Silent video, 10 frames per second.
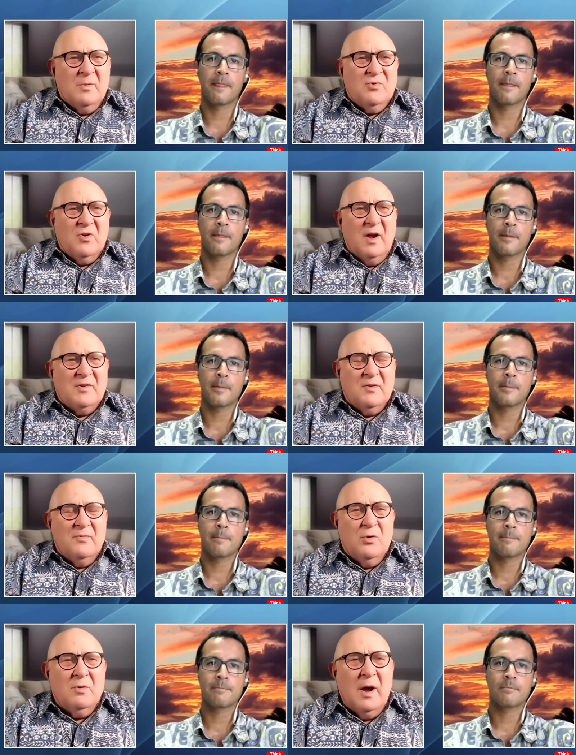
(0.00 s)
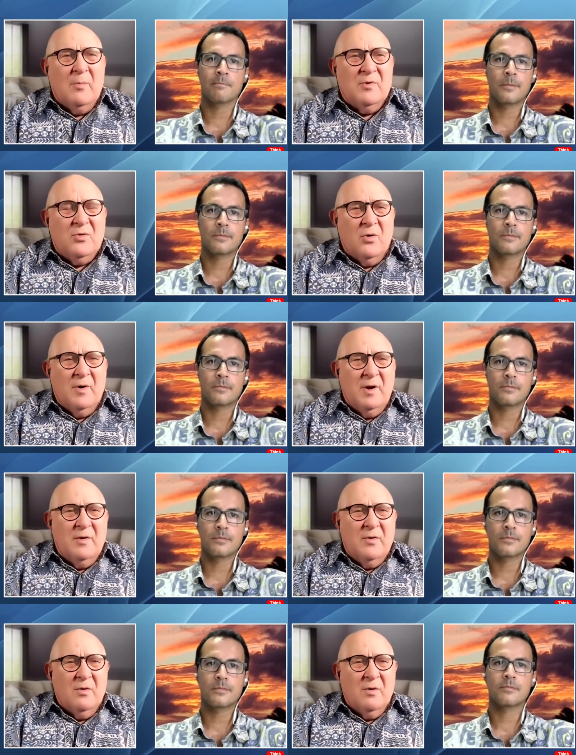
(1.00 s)
Speaker 1: some shots of your laboratory and
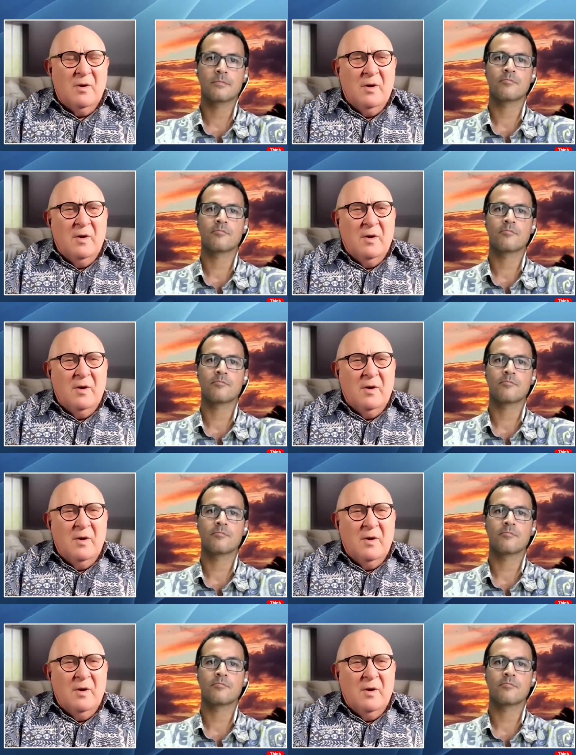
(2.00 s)
the